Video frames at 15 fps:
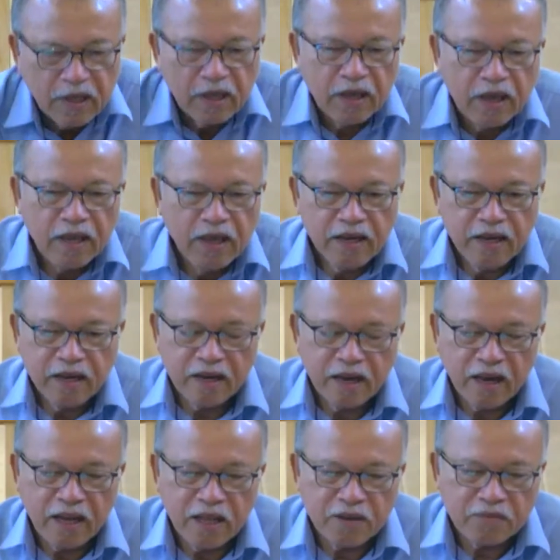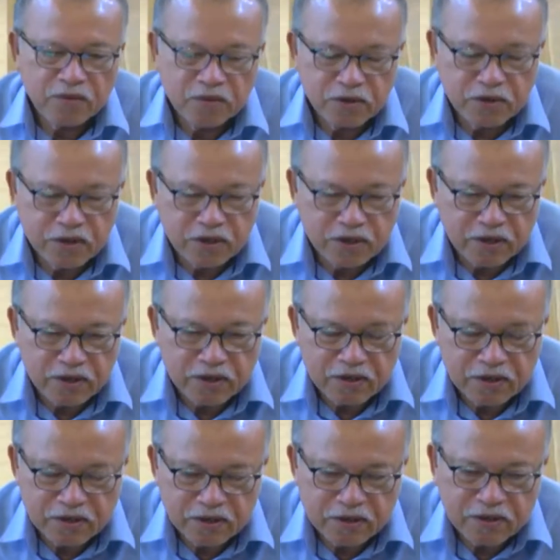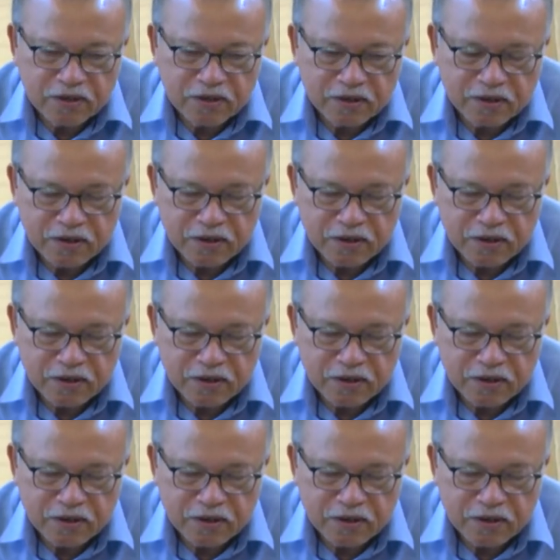And I had to uh,